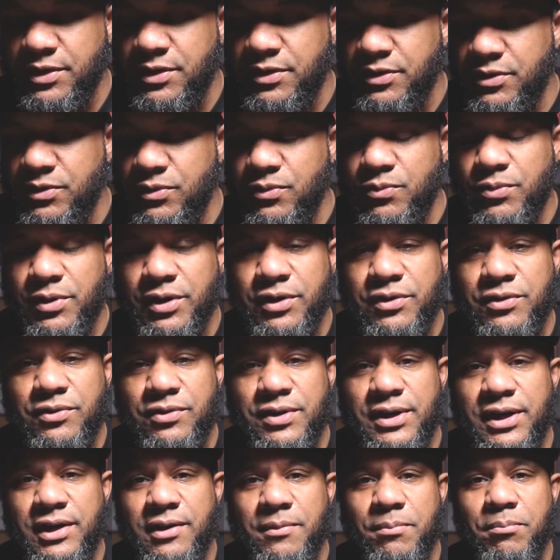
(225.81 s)
you wanna
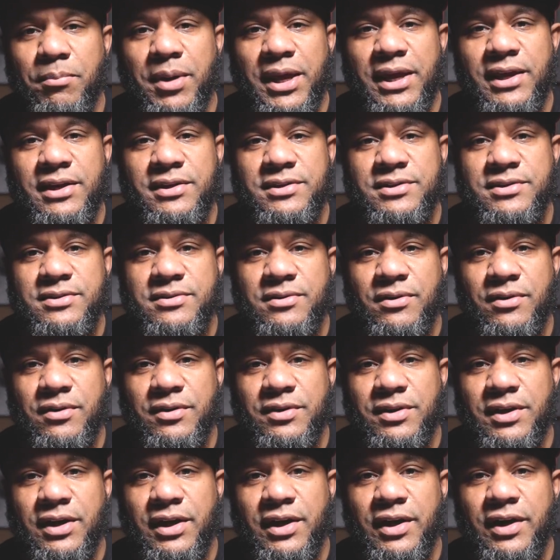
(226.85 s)
create a base
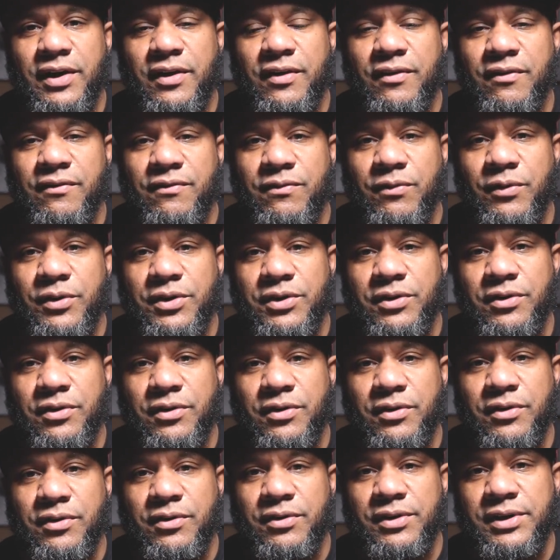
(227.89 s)
on there for
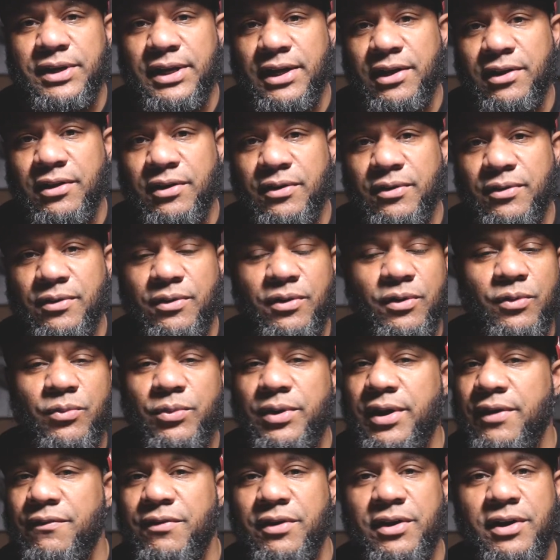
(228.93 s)
your yellow or
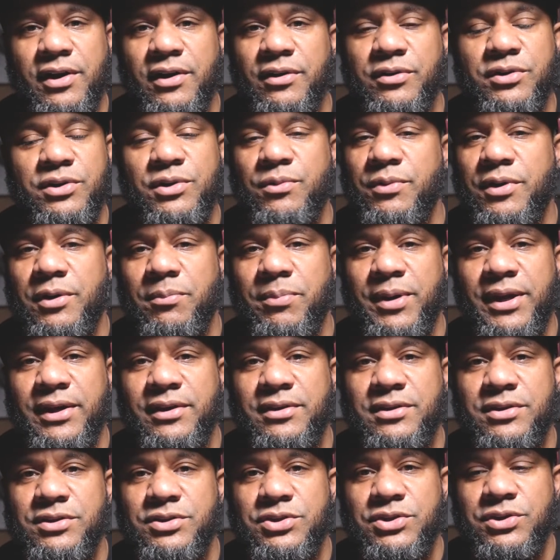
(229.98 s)
whatever color you wanna
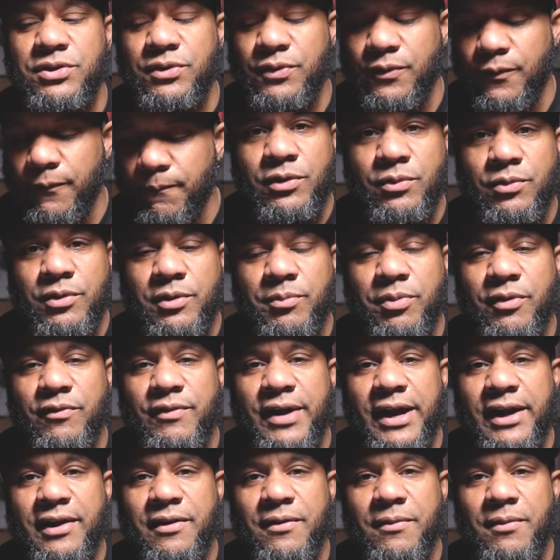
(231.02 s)
paint the shoe. You wanna
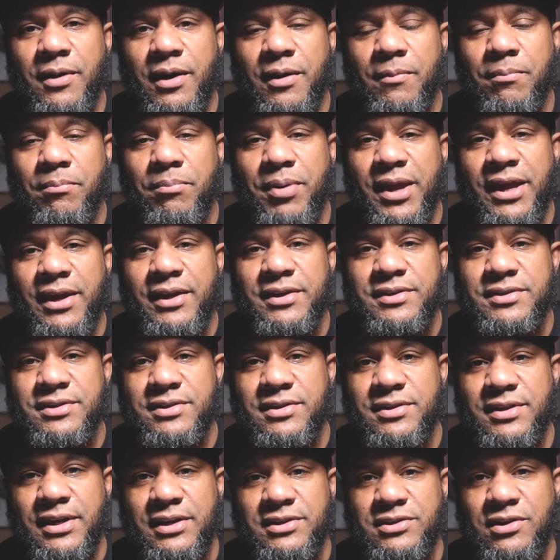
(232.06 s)
provide a
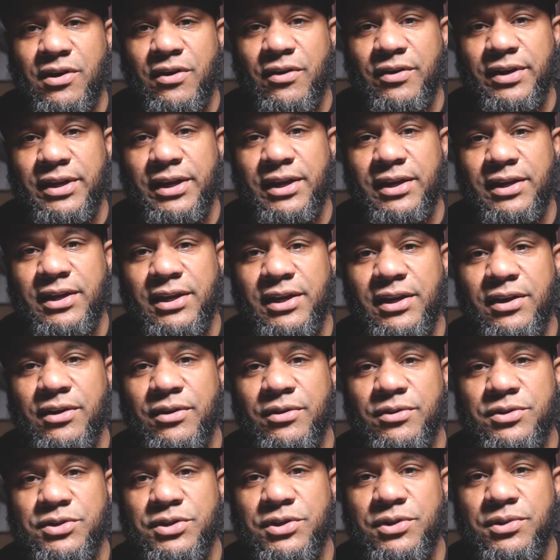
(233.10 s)
base that's already
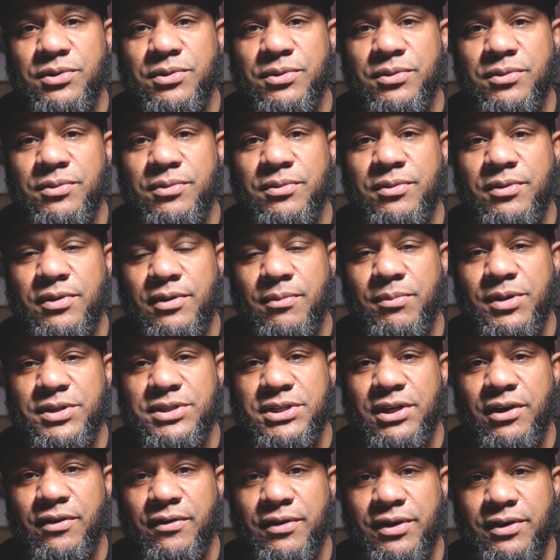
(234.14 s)
adhered to the
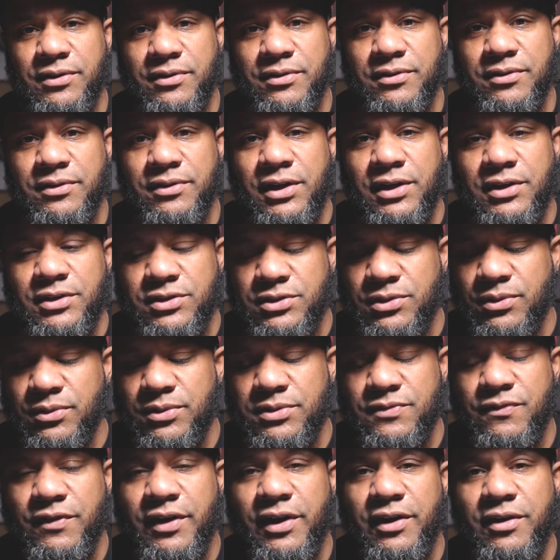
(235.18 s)
material. And so
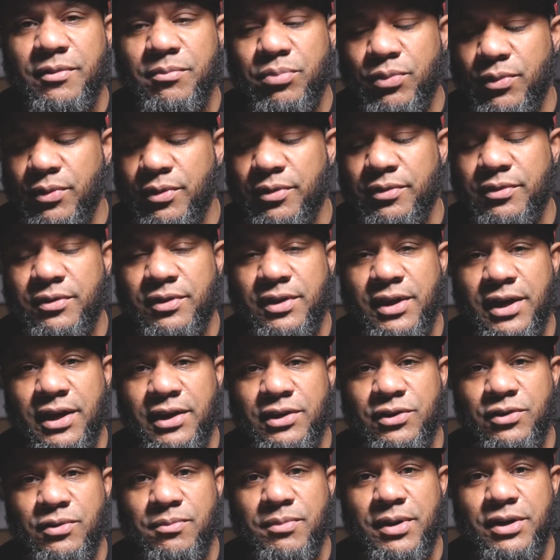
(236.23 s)
it's very important
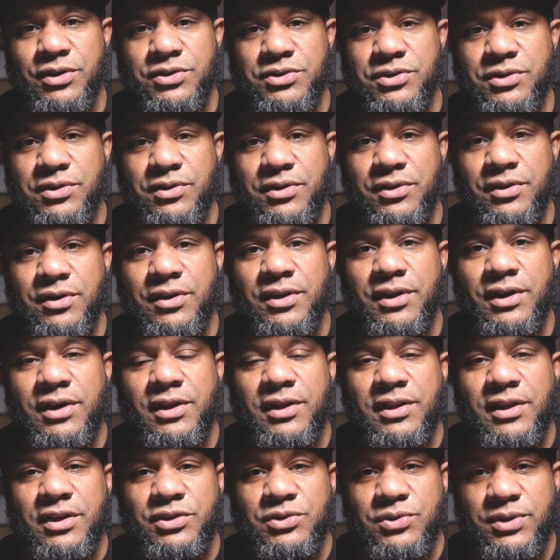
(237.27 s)
that you make sure
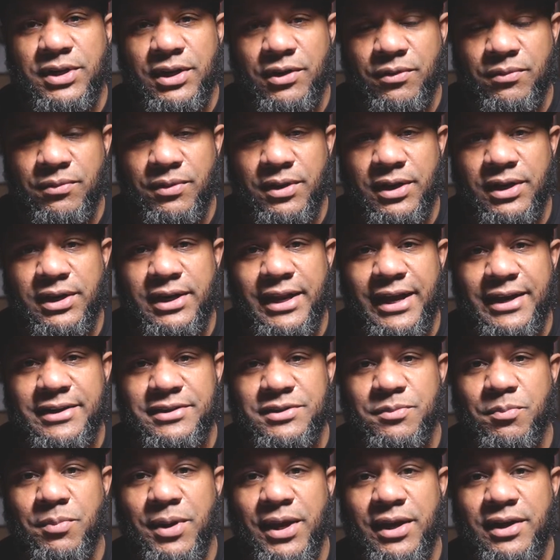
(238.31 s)
that you get a
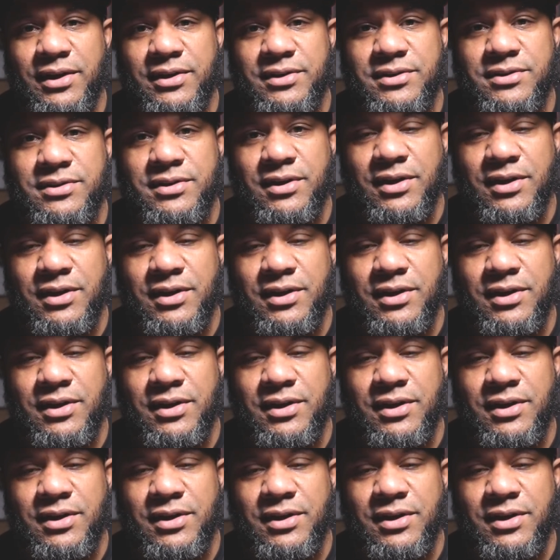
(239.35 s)
nice base.